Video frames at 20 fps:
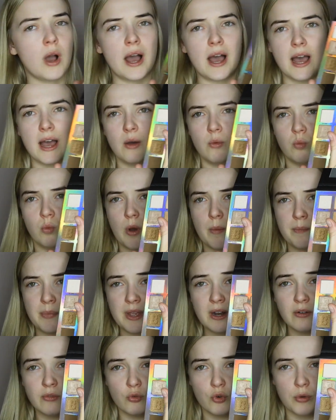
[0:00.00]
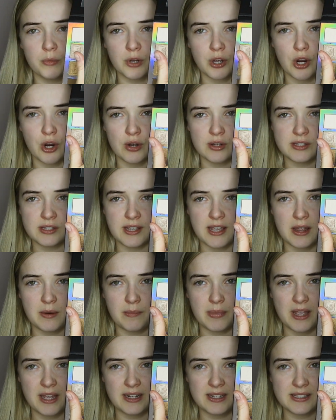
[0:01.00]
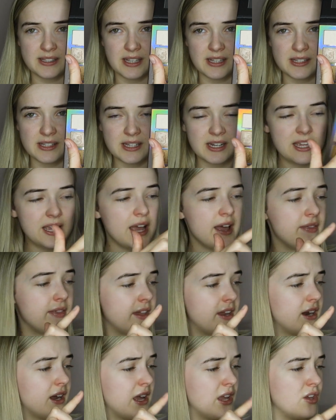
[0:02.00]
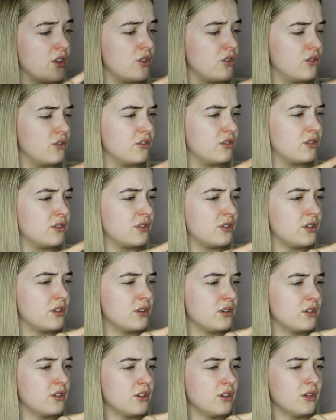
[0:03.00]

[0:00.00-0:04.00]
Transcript: a bit of Warm and Cozy and Bare Necessity, and then I used